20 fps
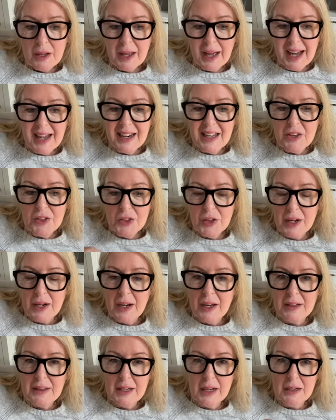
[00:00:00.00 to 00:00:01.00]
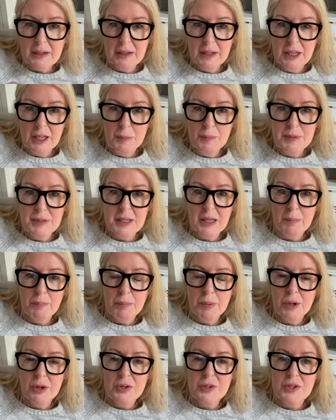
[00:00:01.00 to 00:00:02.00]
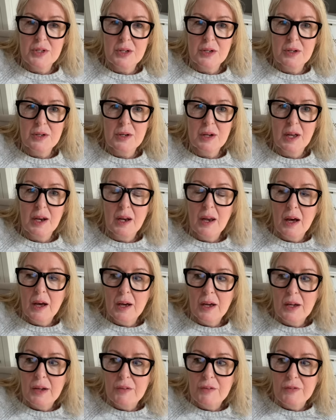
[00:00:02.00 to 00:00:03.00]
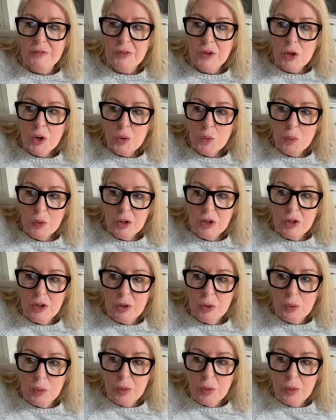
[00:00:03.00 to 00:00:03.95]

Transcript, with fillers: anything like that keeps that person alive. When you